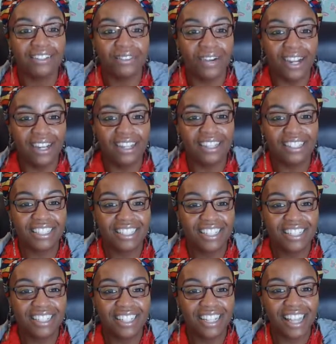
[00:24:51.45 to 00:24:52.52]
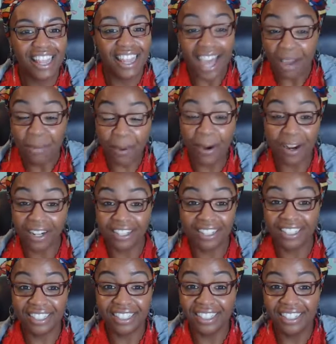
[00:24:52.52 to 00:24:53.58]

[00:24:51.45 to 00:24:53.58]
Right? That part